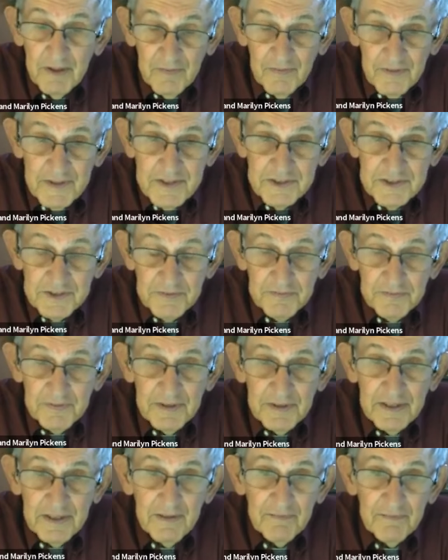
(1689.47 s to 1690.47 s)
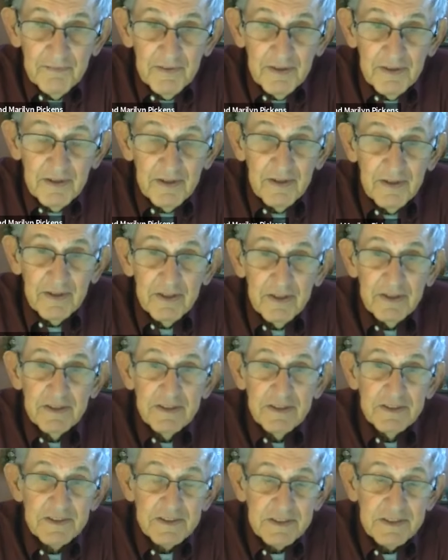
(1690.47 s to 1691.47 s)
these are five that
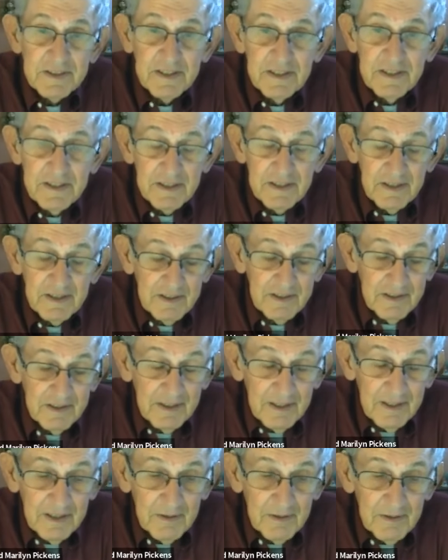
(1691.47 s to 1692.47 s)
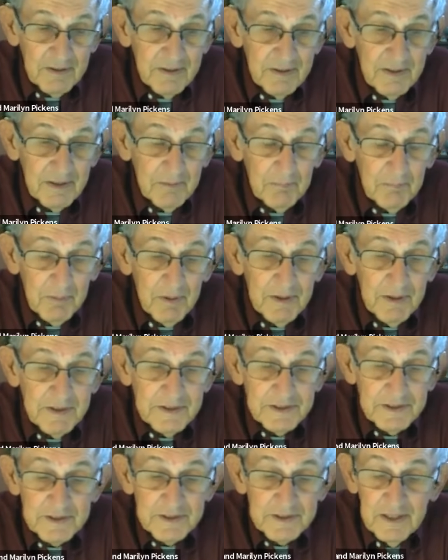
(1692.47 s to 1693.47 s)
he is saying can take
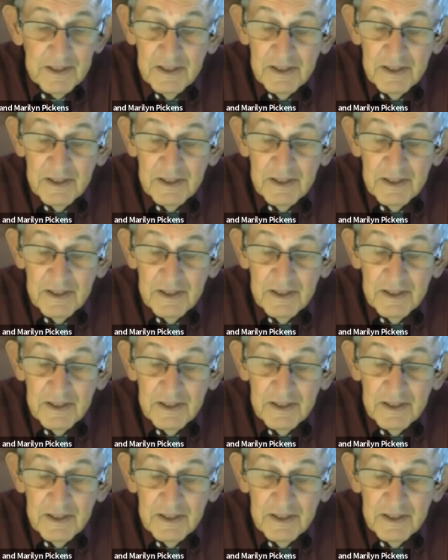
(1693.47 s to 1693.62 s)
place